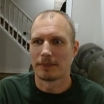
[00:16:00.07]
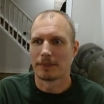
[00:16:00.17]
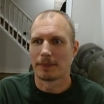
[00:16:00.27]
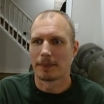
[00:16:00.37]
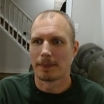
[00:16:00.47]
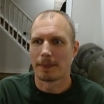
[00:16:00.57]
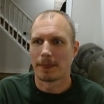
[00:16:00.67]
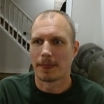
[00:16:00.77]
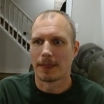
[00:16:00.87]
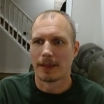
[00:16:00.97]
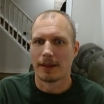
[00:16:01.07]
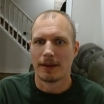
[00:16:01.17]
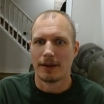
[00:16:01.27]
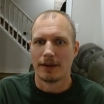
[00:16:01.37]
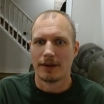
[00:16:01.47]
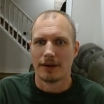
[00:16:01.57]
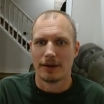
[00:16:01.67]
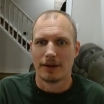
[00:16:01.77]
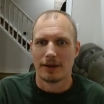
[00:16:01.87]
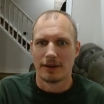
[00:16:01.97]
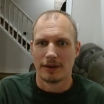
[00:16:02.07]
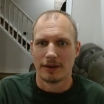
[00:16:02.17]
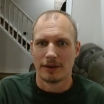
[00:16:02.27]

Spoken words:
No one is speaking in this clip.